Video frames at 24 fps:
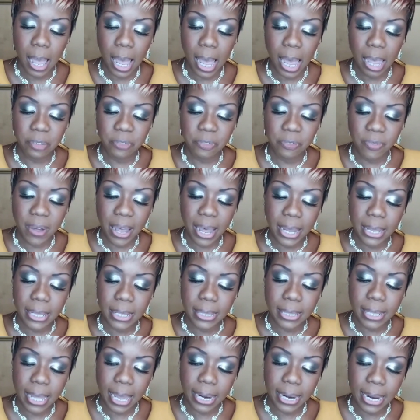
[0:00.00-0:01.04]
I
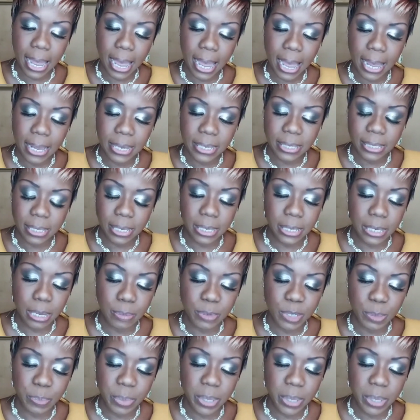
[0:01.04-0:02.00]
find that as the lips